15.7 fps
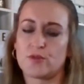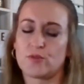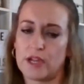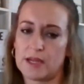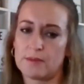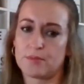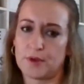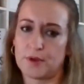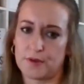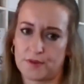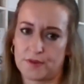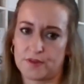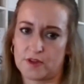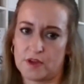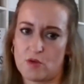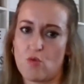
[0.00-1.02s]

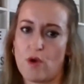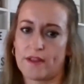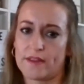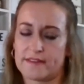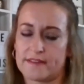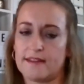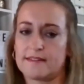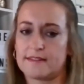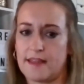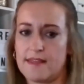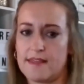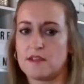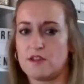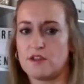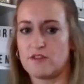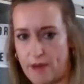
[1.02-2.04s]
reimburses it once they see
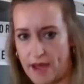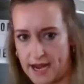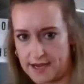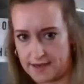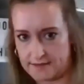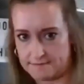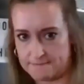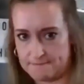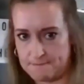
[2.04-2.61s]
that you've paid it.